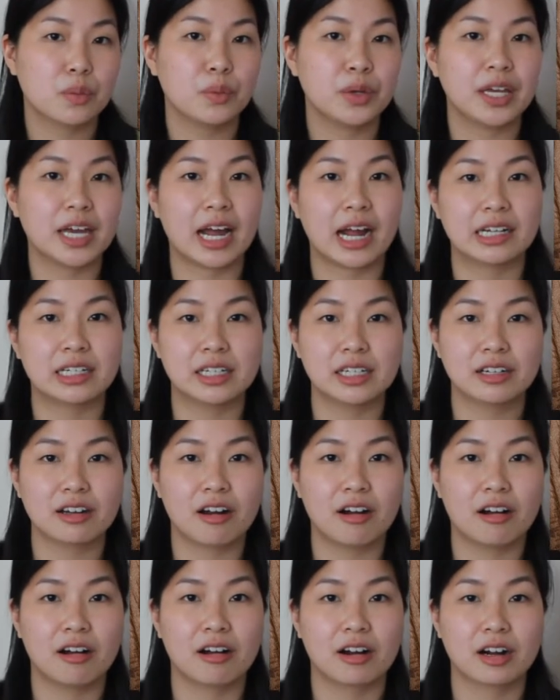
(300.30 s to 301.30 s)
we added
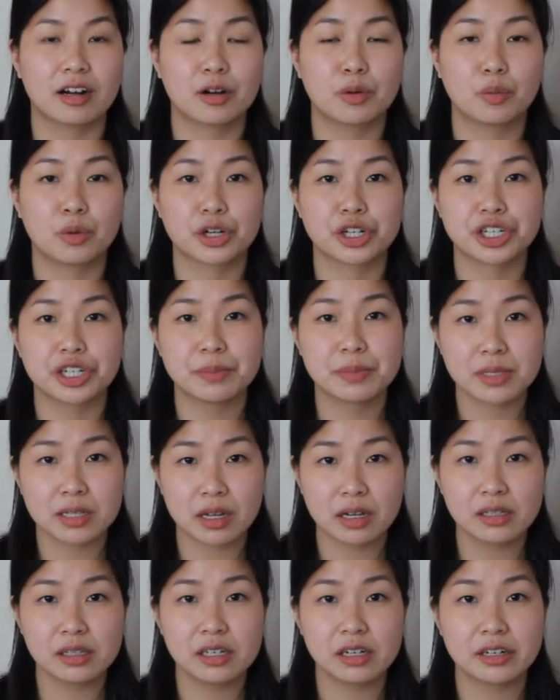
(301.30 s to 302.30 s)
our worship
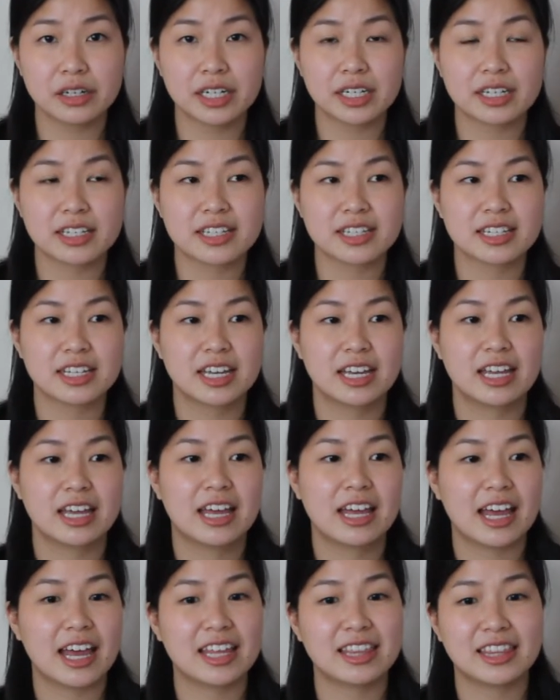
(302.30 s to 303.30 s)
song lyrics,
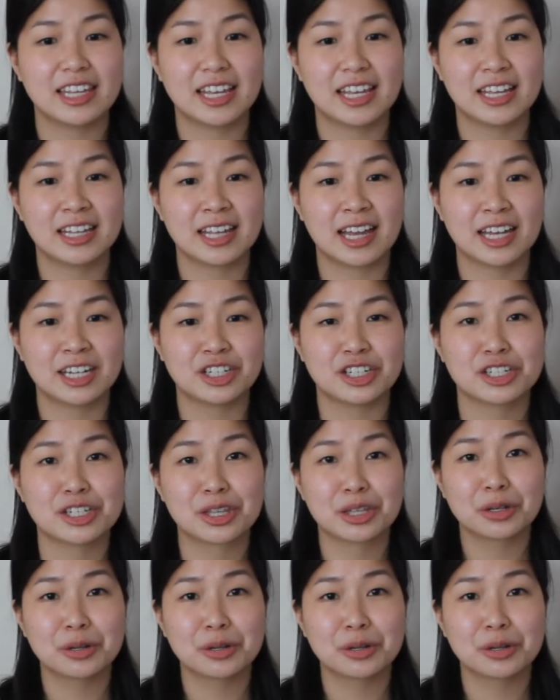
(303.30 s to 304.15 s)
and then I just